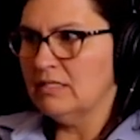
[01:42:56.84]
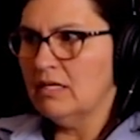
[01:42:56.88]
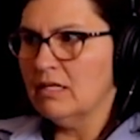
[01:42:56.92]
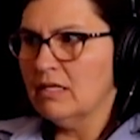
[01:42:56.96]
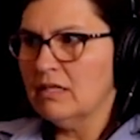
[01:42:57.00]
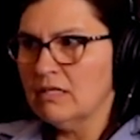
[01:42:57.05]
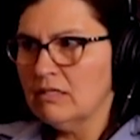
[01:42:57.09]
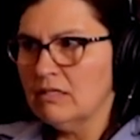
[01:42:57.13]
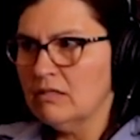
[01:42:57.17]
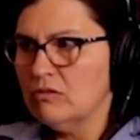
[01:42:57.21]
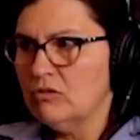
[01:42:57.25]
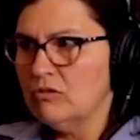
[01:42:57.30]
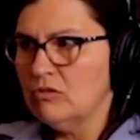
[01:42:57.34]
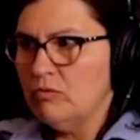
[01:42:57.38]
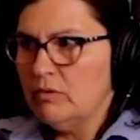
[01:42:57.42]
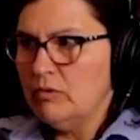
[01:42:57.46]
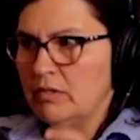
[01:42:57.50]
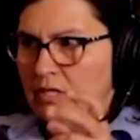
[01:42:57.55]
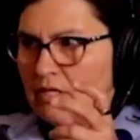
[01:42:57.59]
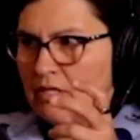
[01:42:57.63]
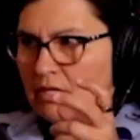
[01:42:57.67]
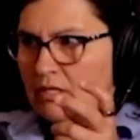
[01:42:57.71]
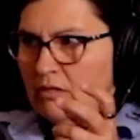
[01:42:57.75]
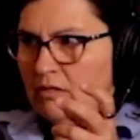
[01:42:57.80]
nothing to do
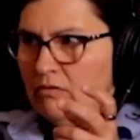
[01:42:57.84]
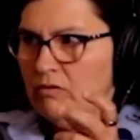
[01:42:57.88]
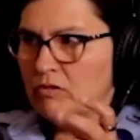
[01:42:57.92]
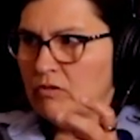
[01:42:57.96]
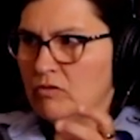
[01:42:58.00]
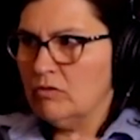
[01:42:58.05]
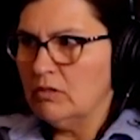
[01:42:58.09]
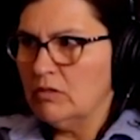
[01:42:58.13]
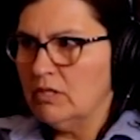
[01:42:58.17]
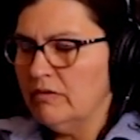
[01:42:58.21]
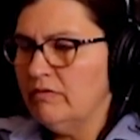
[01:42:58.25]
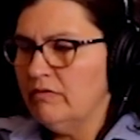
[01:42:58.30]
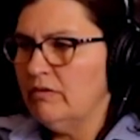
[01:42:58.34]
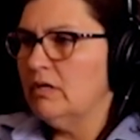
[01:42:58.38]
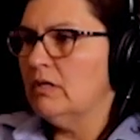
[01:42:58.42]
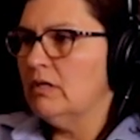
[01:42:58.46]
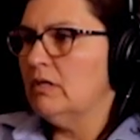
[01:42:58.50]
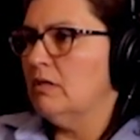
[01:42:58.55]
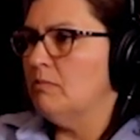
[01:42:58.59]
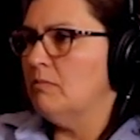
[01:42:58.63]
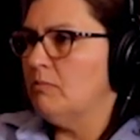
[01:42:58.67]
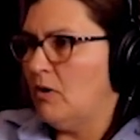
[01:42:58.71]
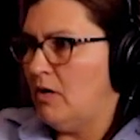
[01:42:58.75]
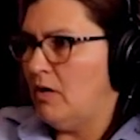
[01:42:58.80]
with the individual living
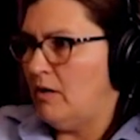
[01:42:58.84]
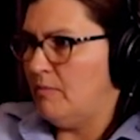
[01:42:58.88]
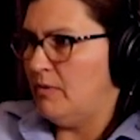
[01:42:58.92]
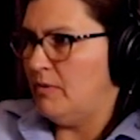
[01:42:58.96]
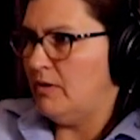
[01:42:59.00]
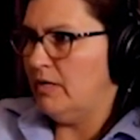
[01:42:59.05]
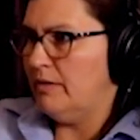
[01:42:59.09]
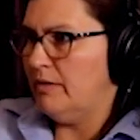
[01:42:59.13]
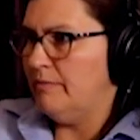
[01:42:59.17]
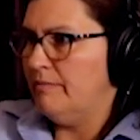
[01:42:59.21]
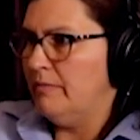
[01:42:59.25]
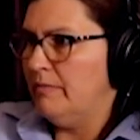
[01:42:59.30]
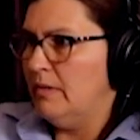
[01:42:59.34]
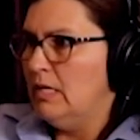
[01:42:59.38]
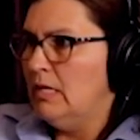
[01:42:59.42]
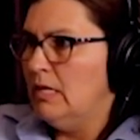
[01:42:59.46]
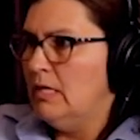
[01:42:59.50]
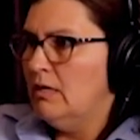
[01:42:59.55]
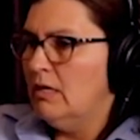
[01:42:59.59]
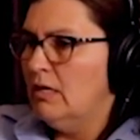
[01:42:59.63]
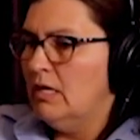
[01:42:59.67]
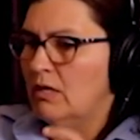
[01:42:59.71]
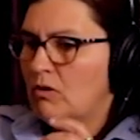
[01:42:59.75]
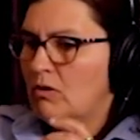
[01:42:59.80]
on the property.
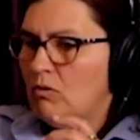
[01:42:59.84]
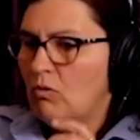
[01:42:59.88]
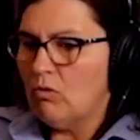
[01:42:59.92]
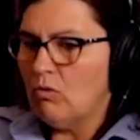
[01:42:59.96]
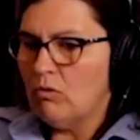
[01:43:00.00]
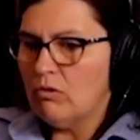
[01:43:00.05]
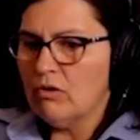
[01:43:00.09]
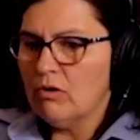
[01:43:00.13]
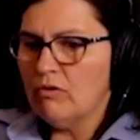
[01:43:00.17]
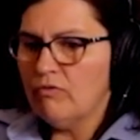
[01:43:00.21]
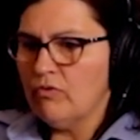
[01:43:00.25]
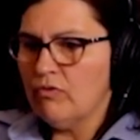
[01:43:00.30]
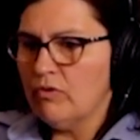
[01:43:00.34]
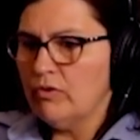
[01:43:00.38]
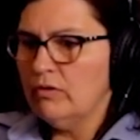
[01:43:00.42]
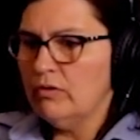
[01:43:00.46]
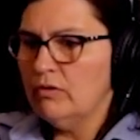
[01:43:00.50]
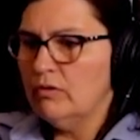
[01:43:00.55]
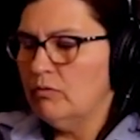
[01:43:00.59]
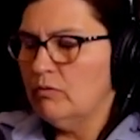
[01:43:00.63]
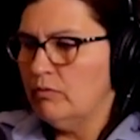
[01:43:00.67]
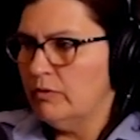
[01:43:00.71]
In order for you to